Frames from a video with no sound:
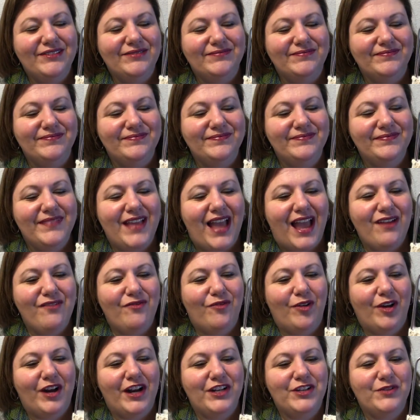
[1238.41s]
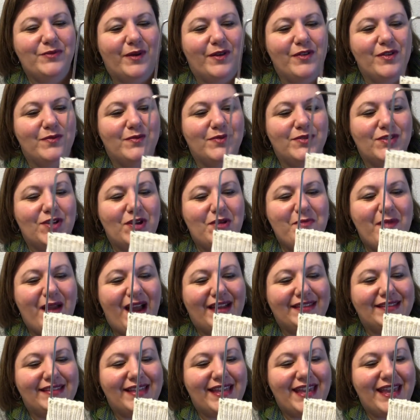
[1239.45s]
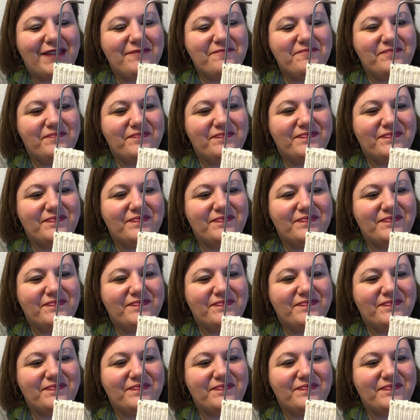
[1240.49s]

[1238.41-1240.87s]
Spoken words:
I've wanted to wear them so badly.